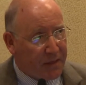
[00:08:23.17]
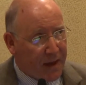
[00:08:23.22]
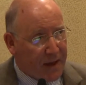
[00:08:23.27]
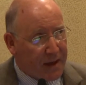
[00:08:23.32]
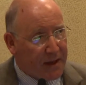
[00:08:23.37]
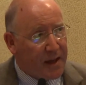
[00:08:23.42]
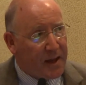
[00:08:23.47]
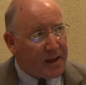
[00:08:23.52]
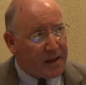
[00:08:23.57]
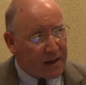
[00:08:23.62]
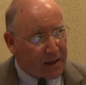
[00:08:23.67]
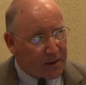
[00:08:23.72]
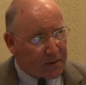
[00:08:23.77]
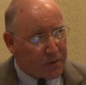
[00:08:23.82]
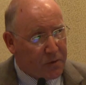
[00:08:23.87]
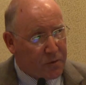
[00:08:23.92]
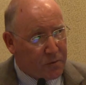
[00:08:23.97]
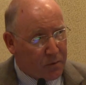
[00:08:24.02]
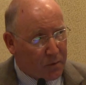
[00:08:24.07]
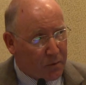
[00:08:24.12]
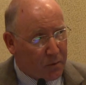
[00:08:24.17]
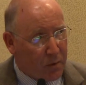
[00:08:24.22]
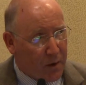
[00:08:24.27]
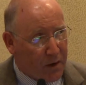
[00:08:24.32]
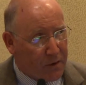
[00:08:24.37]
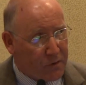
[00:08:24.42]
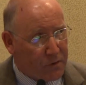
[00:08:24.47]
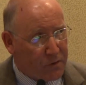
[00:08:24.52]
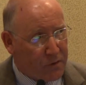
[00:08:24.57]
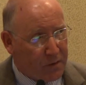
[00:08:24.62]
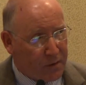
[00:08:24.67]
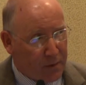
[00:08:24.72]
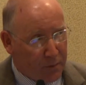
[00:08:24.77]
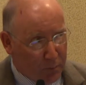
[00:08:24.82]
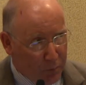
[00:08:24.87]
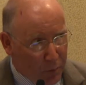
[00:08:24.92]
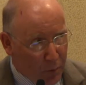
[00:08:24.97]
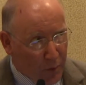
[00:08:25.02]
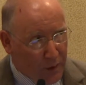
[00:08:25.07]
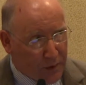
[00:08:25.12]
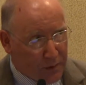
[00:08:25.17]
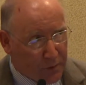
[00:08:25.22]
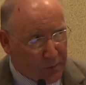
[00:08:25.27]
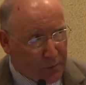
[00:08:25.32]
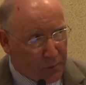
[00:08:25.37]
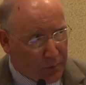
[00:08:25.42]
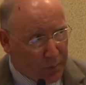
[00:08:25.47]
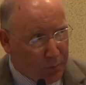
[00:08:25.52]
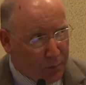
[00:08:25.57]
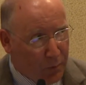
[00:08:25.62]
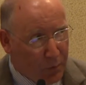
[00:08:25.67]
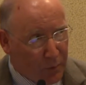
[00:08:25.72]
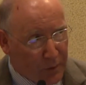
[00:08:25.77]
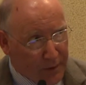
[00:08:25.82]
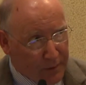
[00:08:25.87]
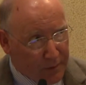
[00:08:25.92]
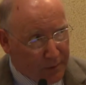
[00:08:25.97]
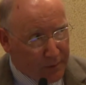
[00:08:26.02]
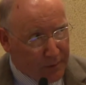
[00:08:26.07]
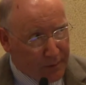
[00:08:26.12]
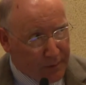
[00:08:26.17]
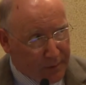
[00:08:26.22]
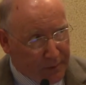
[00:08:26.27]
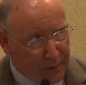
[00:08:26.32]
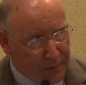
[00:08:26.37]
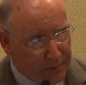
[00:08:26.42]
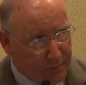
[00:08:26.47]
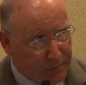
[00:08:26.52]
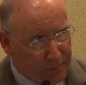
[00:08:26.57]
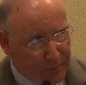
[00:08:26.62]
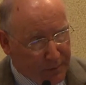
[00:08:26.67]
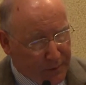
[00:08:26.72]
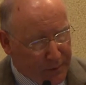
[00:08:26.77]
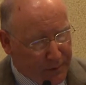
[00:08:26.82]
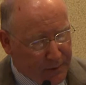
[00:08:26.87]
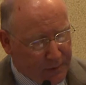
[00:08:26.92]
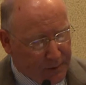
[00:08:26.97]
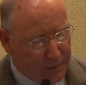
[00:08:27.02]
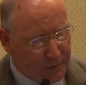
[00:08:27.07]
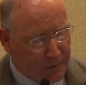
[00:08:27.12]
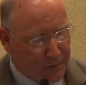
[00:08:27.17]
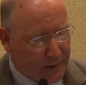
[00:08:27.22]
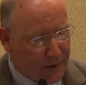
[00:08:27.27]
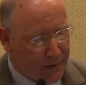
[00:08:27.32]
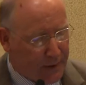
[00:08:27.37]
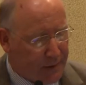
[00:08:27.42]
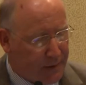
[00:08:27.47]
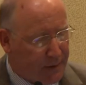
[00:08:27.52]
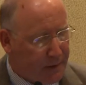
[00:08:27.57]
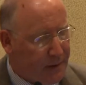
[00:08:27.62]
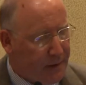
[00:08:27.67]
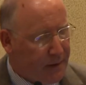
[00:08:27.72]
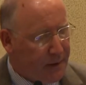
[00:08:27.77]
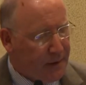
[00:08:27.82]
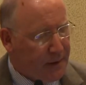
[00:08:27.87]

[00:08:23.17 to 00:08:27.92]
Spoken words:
they can answer the question and point to a point on a line.